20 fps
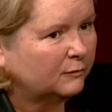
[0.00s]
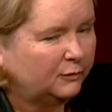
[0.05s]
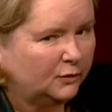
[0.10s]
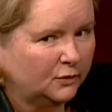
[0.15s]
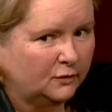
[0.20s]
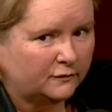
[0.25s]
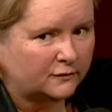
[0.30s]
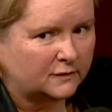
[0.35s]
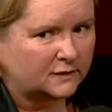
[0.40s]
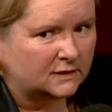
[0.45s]
my
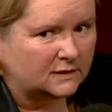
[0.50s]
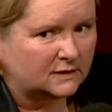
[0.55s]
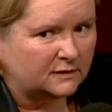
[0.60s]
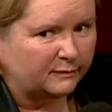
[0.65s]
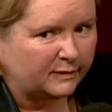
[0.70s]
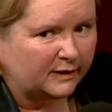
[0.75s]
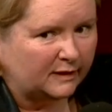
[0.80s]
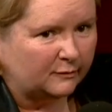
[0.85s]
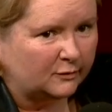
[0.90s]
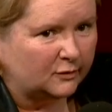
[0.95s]
beautiful sister
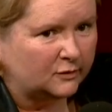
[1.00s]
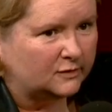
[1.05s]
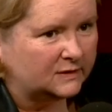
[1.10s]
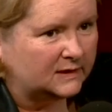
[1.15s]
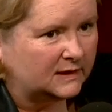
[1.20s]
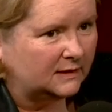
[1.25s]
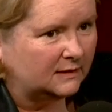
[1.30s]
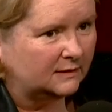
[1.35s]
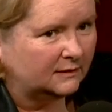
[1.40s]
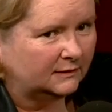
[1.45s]
barbara
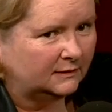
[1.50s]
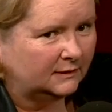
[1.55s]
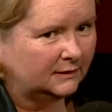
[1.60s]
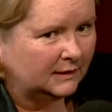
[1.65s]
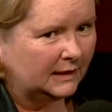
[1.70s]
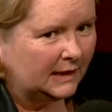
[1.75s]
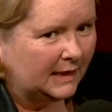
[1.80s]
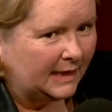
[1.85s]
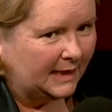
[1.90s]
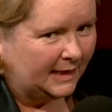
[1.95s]
who's here
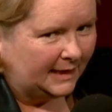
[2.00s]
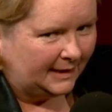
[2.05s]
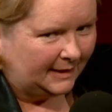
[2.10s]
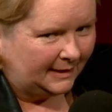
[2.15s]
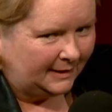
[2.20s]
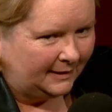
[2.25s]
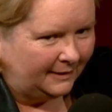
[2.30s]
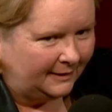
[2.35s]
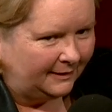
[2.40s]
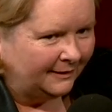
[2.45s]

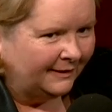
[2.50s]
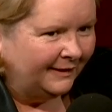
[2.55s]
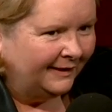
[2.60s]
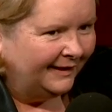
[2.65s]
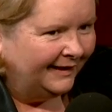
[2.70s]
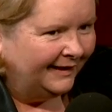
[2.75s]
yay